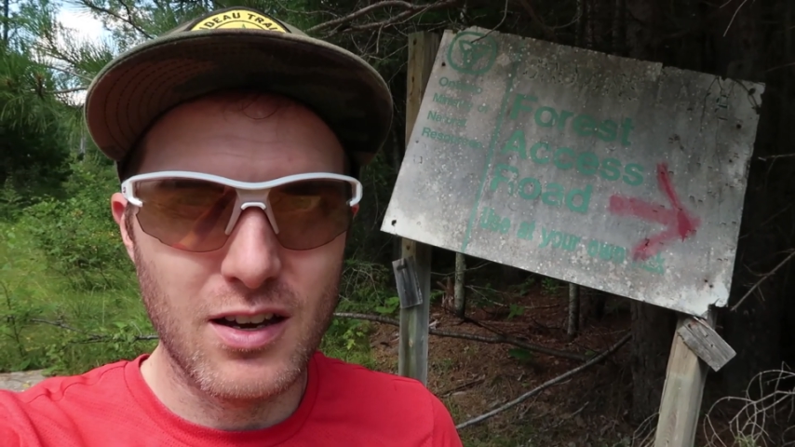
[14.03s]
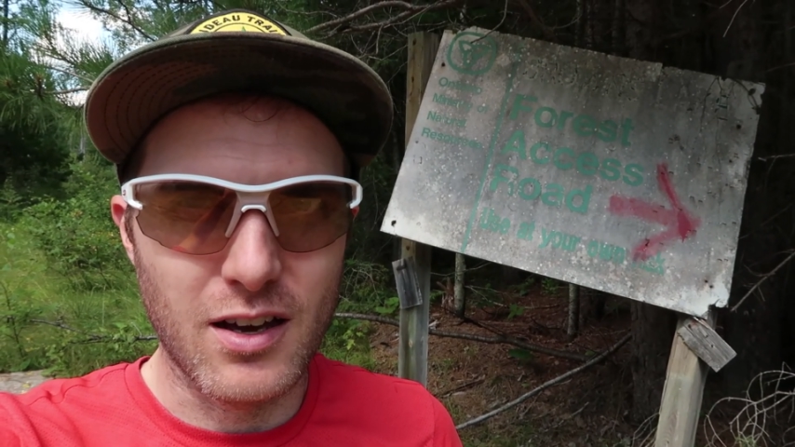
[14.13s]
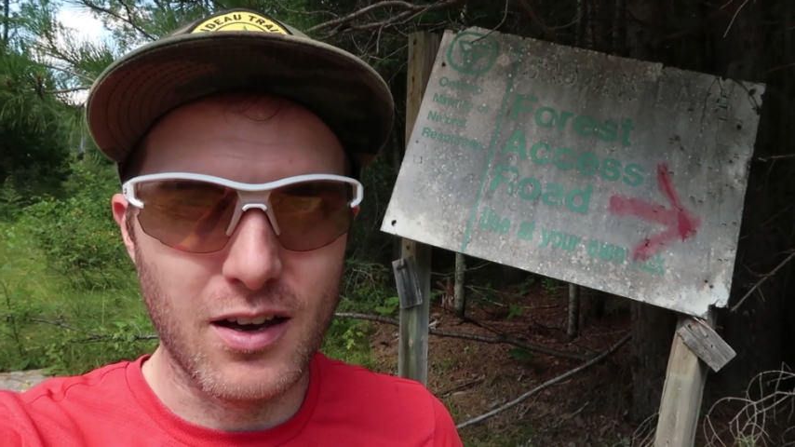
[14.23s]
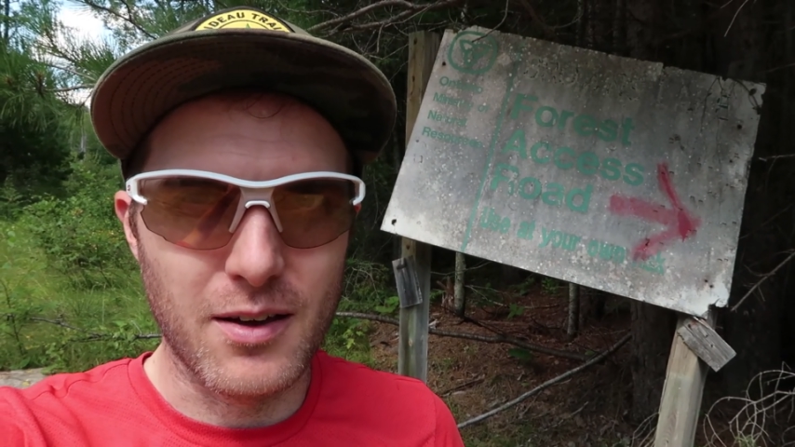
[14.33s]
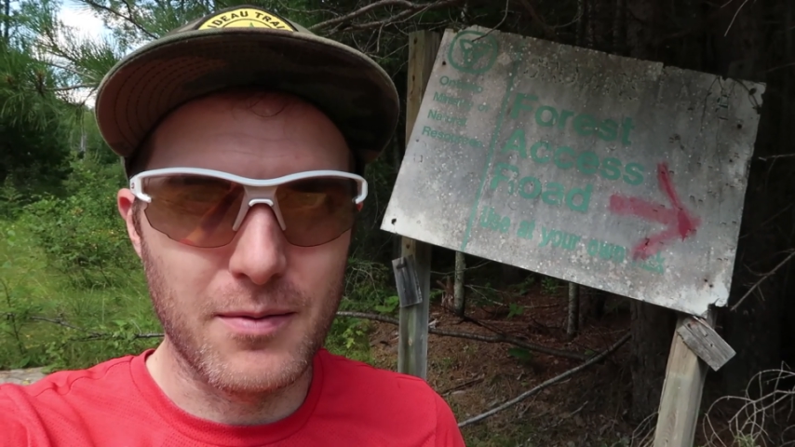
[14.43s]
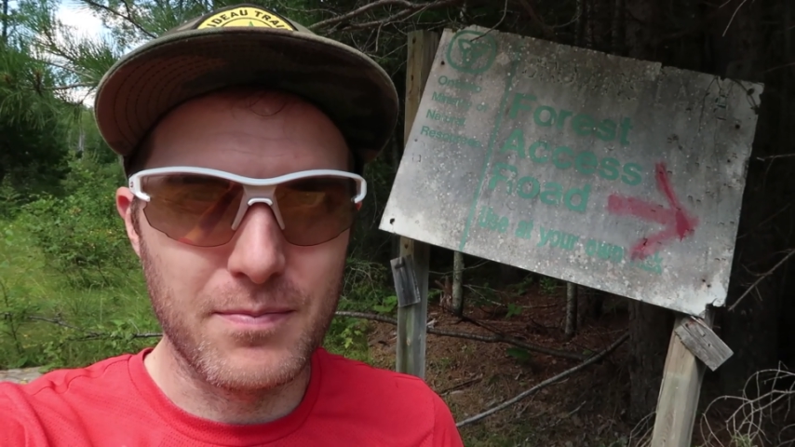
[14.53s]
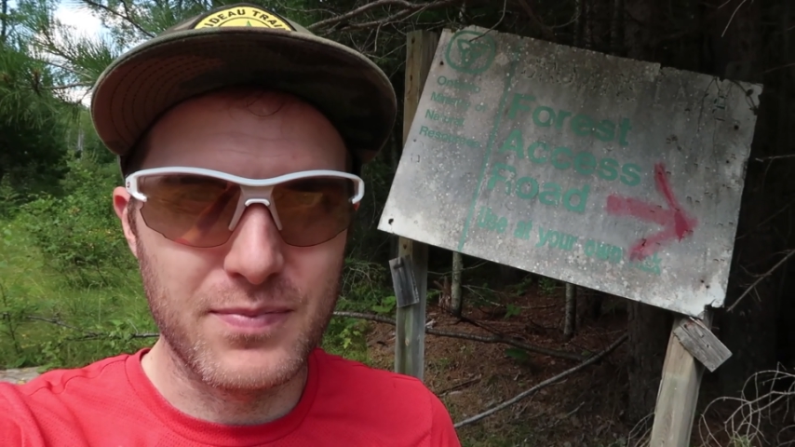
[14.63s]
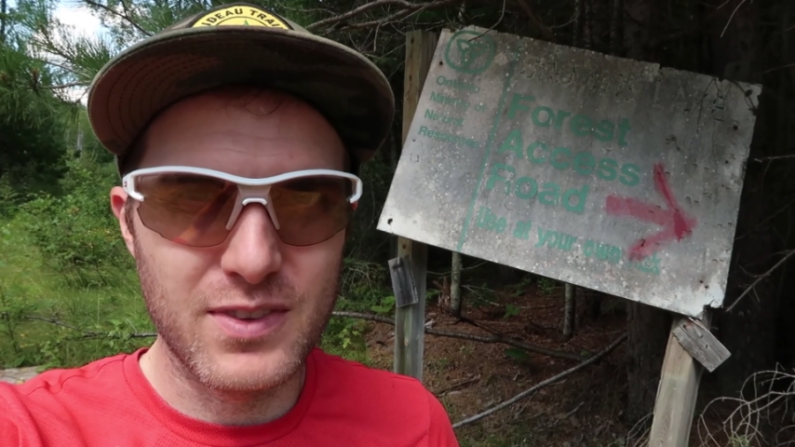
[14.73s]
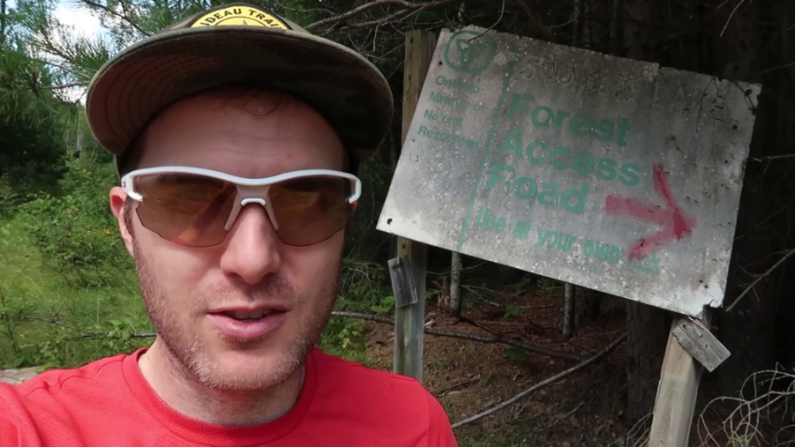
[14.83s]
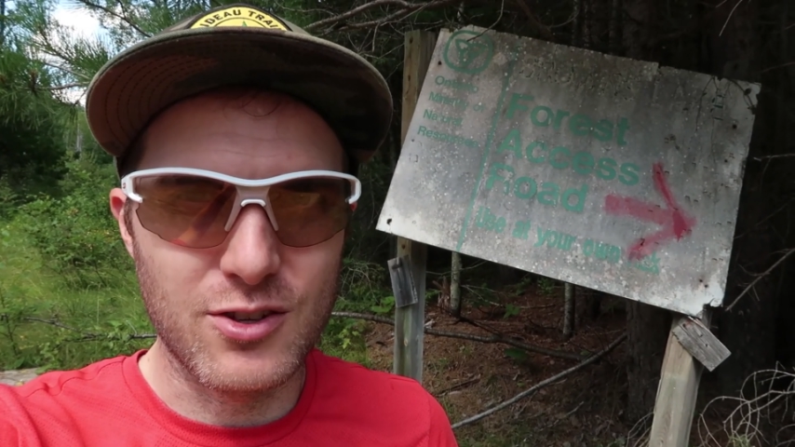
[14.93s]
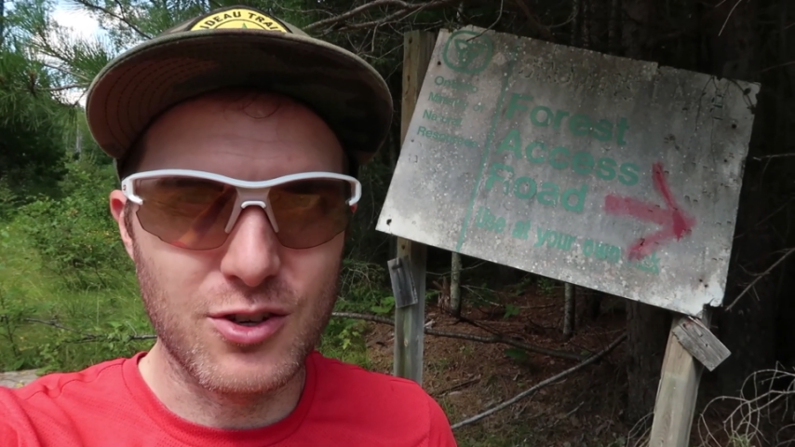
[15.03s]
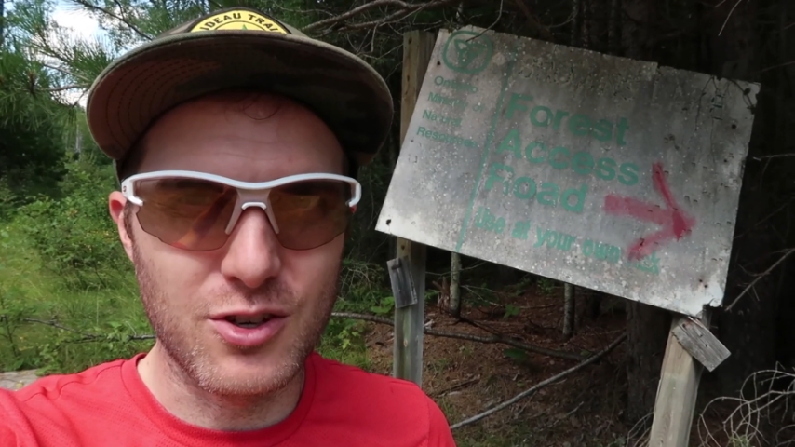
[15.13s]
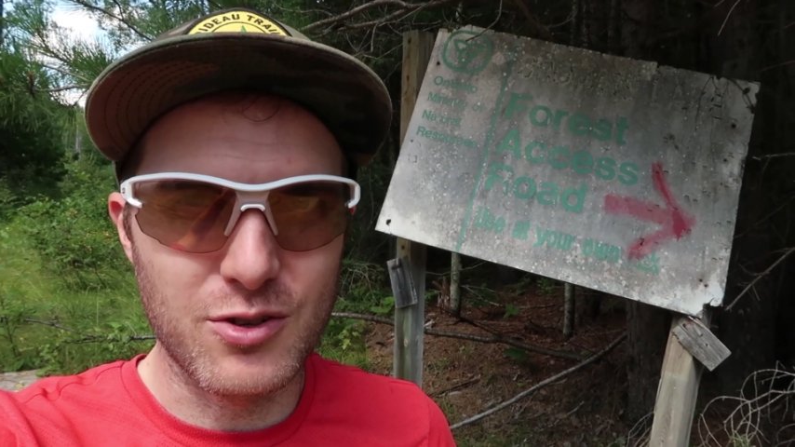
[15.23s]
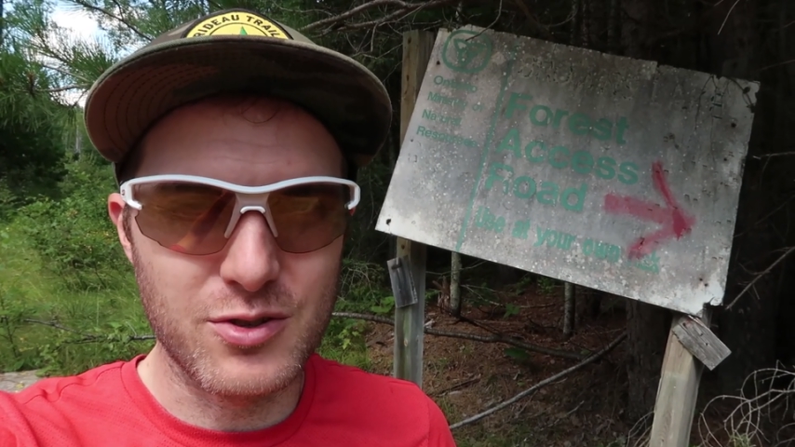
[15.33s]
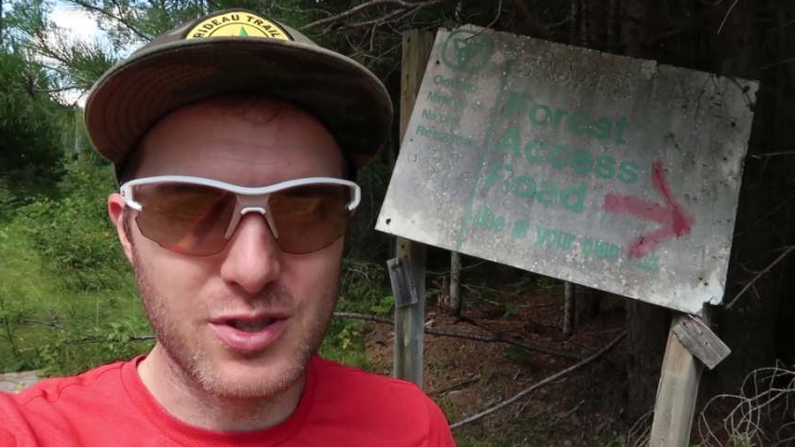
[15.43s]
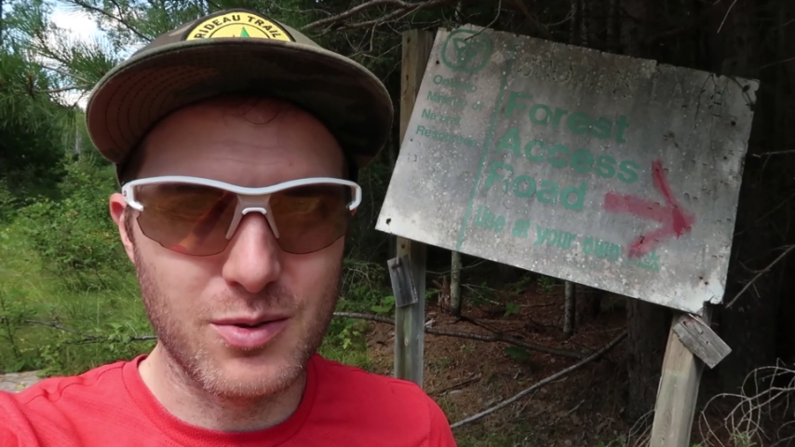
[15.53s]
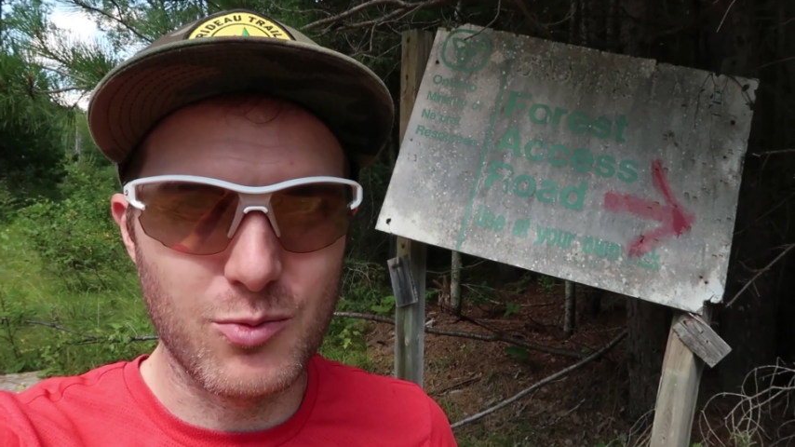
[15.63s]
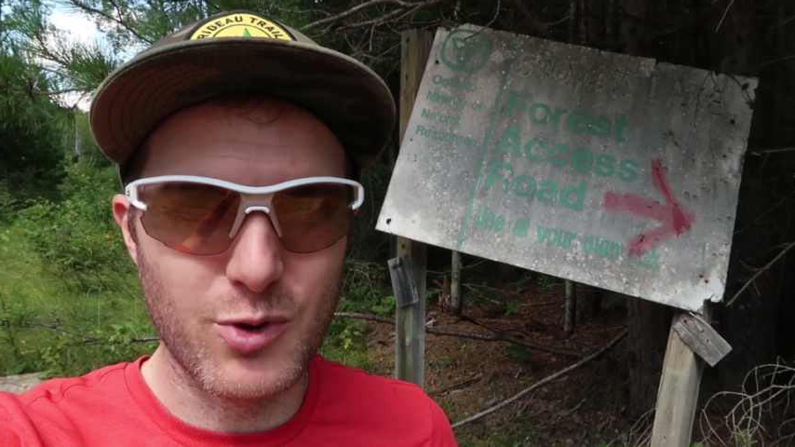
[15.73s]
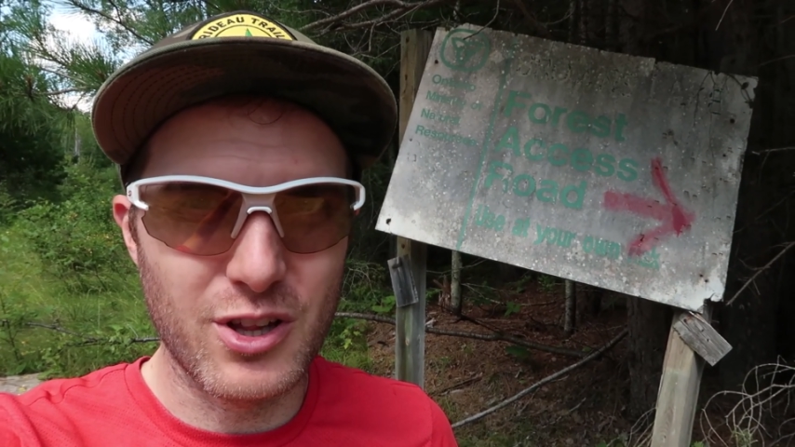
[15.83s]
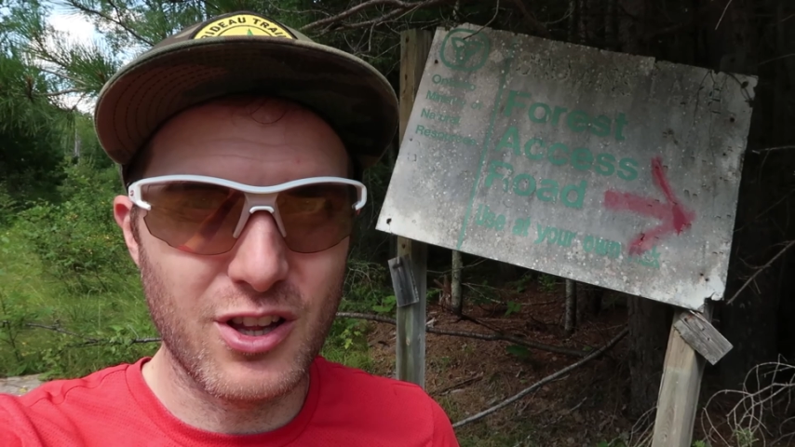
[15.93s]
due to
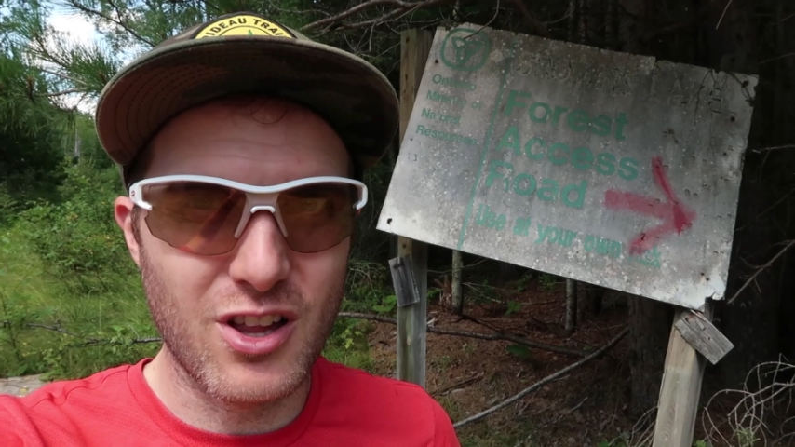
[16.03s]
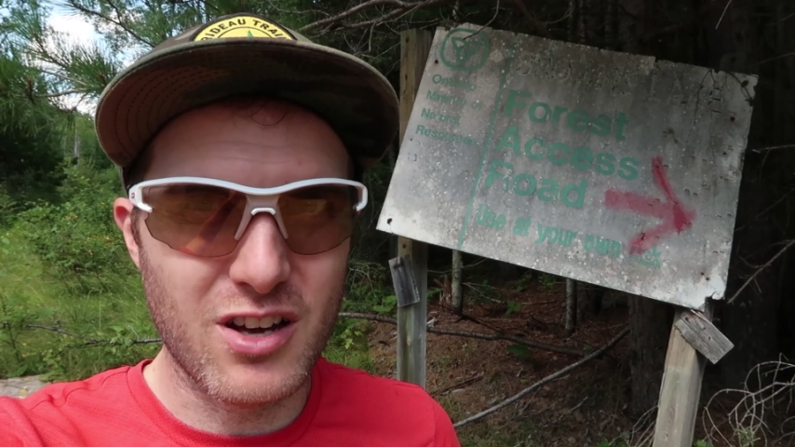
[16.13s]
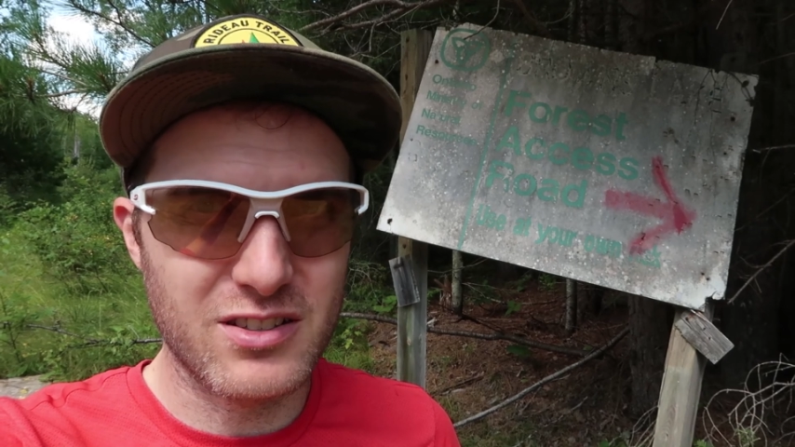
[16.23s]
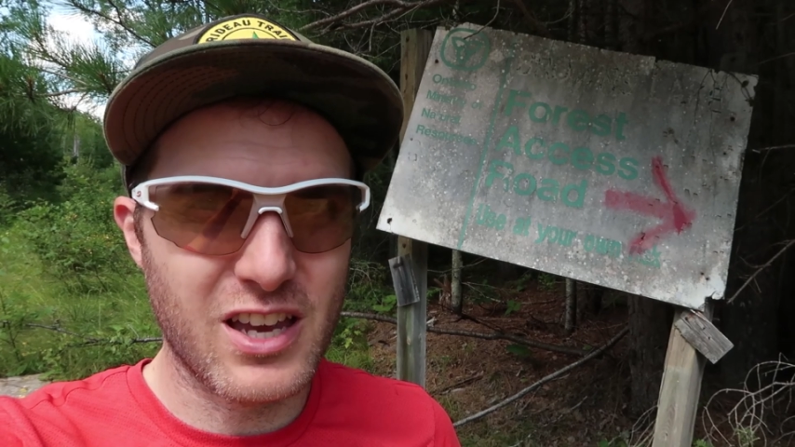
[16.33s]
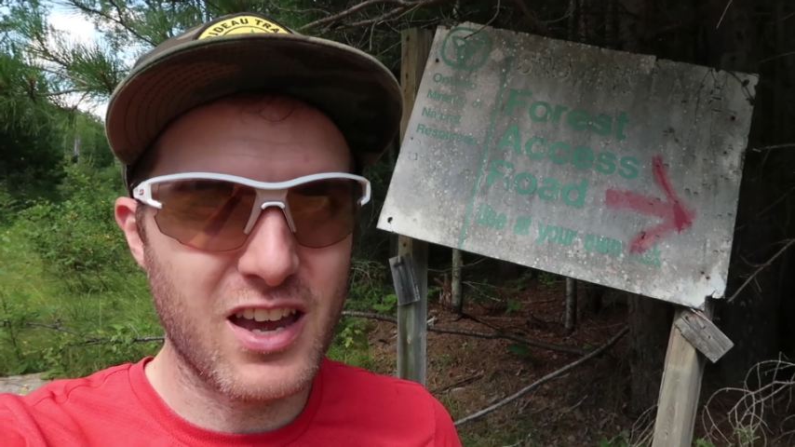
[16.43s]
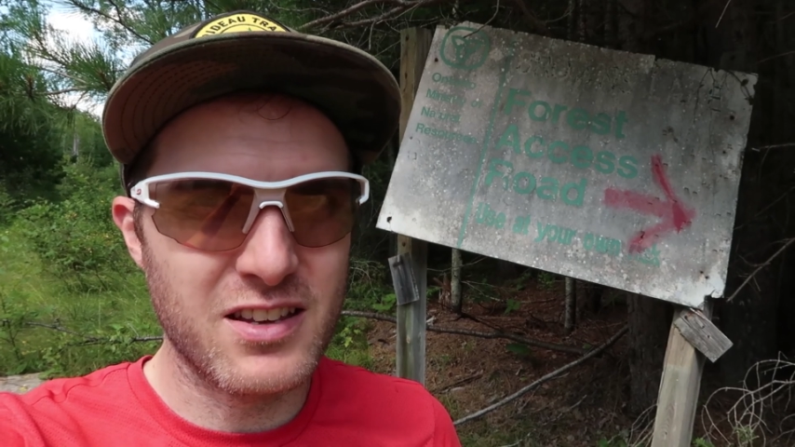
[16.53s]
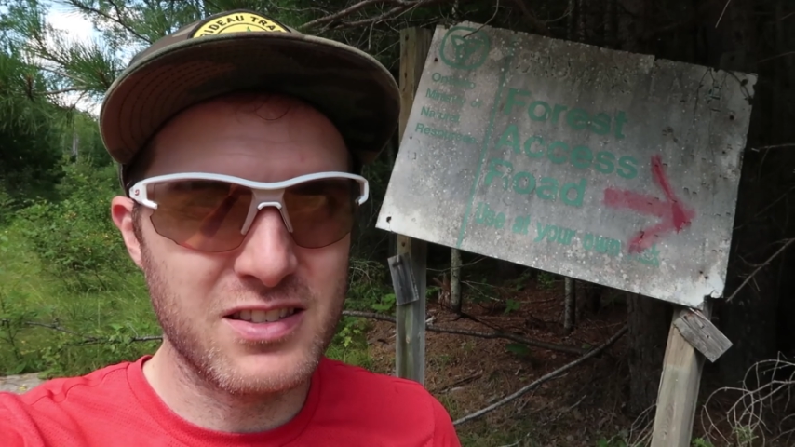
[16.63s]
some really long days,